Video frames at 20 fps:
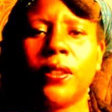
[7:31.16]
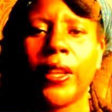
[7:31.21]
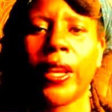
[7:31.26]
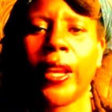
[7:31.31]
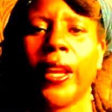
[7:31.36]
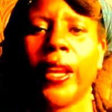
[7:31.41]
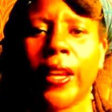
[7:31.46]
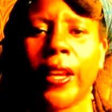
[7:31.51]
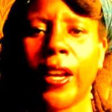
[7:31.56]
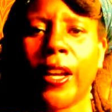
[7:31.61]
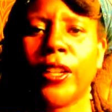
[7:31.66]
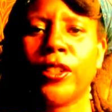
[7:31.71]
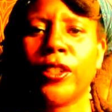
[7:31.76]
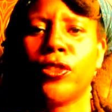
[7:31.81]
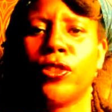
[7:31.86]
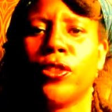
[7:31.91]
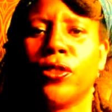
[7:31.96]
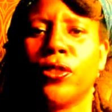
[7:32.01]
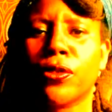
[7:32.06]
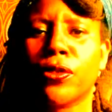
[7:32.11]
day on
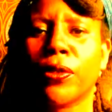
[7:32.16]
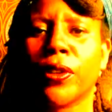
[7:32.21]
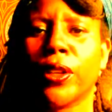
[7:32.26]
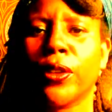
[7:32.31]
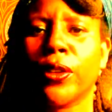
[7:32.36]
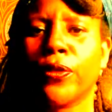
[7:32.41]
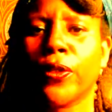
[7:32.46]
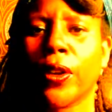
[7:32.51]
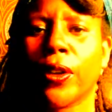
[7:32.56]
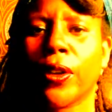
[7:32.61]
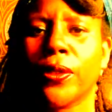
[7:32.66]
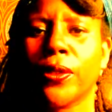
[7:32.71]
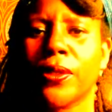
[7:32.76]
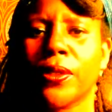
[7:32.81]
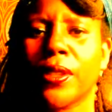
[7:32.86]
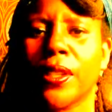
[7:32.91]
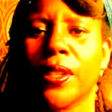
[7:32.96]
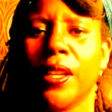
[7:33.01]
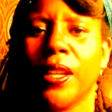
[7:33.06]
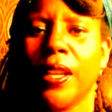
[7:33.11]
June
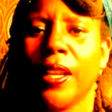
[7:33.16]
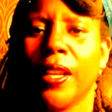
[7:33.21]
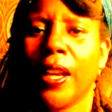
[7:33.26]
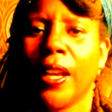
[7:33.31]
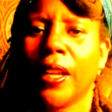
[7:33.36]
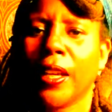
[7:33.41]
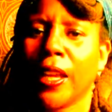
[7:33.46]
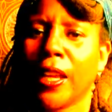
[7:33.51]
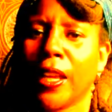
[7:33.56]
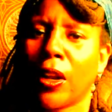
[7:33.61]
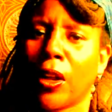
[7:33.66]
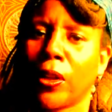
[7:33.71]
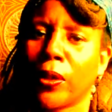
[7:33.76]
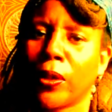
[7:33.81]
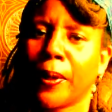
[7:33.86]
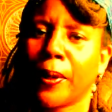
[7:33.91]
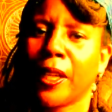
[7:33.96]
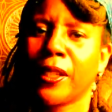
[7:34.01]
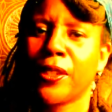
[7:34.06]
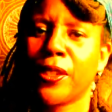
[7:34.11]
twenty-first and all
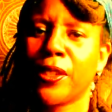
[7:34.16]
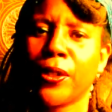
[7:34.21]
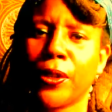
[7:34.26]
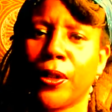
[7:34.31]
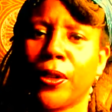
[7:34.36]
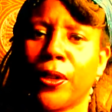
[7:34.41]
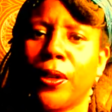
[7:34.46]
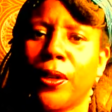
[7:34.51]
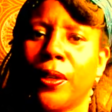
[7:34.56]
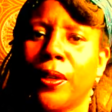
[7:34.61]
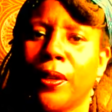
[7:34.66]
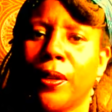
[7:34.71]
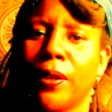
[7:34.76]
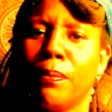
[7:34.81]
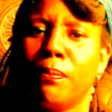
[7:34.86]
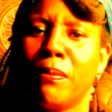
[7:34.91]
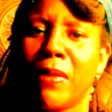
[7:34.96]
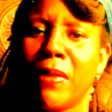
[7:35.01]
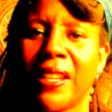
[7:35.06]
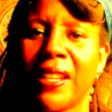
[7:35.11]
the way till
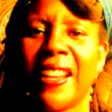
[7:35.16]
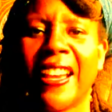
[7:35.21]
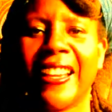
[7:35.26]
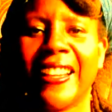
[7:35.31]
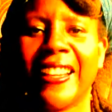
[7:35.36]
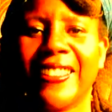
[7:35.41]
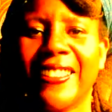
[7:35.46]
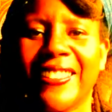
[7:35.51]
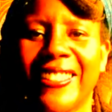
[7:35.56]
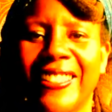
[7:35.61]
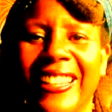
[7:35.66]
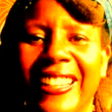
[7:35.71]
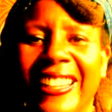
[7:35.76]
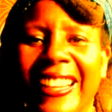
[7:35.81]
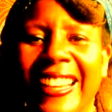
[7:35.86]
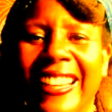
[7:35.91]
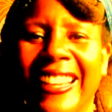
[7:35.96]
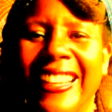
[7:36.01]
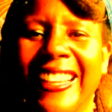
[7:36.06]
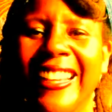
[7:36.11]
midnight.
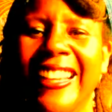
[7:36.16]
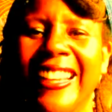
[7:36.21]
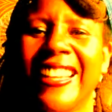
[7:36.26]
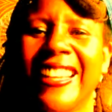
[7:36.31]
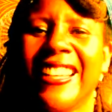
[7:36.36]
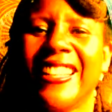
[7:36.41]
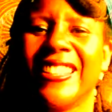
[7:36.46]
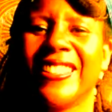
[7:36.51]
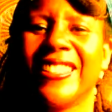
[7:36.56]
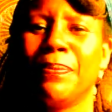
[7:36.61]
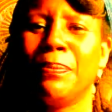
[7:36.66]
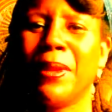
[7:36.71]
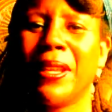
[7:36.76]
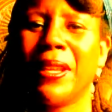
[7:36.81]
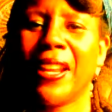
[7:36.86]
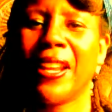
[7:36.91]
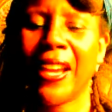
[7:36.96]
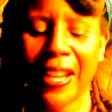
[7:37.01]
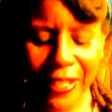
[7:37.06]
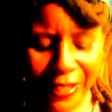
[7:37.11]

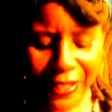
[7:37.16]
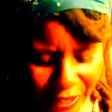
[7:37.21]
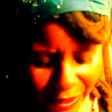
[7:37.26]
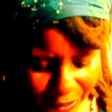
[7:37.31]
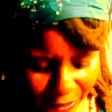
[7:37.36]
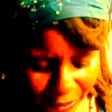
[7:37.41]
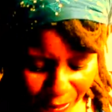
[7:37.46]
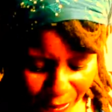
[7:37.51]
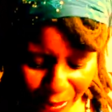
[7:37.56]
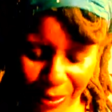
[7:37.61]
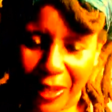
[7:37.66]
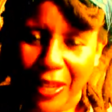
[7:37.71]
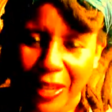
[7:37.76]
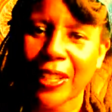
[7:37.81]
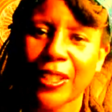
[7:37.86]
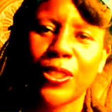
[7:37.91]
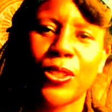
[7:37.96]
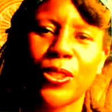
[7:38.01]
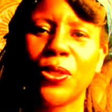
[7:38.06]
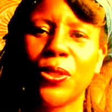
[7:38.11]
Midnight till it's
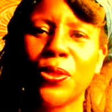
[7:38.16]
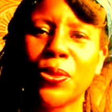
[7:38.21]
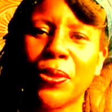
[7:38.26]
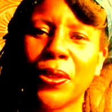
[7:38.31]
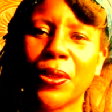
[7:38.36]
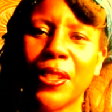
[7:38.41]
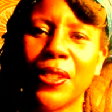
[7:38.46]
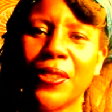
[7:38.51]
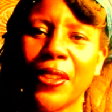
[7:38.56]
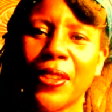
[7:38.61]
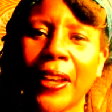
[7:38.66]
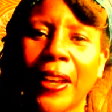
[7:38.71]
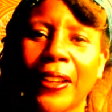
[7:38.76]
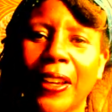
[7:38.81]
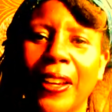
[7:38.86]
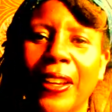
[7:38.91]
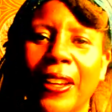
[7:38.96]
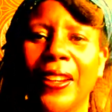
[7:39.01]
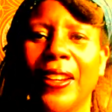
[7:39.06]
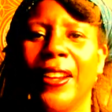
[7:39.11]
like June
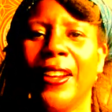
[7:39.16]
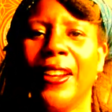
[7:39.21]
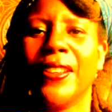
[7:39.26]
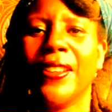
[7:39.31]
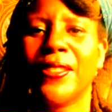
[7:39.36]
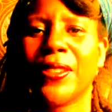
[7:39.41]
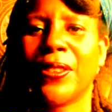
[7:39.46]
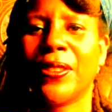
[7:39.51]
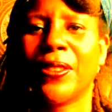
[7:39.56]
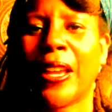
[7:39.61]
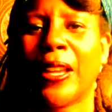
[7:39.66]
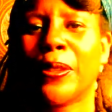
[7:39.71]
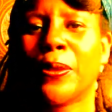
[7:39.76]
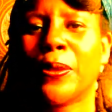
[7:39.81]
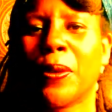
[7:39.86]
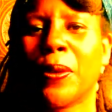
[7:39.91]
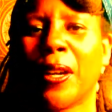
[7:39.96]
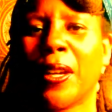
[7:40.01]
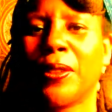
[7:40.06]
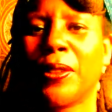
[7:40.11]
twenty-second. So that's
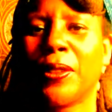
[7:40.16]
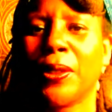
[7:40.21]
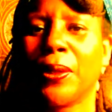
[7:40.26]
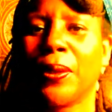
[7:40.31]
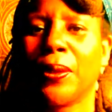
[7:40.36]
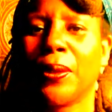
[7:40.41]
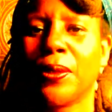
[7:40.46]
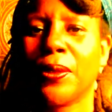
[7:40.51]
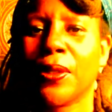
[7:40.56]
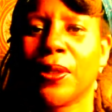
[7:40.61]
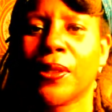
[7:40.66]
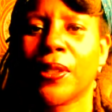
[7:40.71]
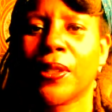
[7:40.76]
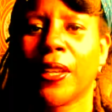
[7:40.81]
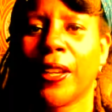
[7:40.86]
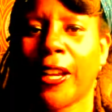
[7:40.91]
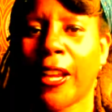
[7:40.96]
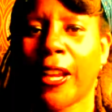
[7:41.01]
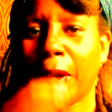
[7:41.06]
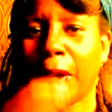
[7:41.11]
what I do. Just
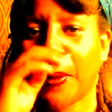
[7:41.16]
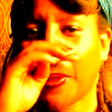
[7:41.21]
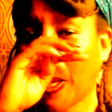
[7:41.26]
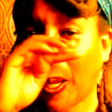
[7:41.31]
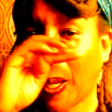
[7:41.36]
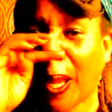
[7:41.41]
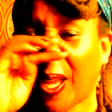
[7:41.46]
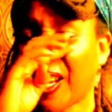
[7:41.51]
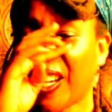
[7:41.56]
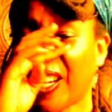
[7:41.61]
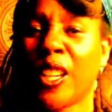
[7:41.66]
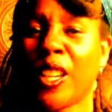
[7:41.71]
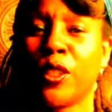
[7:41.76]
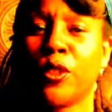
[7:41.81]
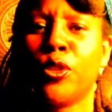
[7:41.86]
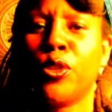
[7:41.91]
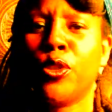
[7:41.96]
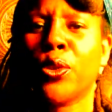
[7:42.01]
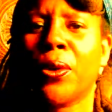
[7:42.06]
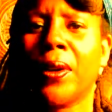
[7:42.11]
get out and
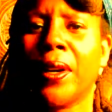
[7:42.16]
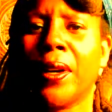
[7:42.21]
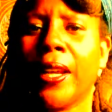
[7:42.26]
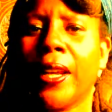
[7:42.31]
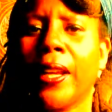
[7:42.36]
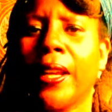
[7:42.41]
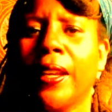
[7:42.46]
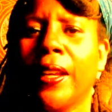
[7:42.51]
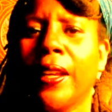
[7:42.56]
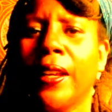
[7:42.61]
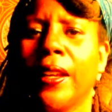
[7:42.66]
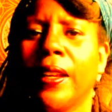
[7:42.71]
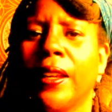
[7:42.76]
enjoy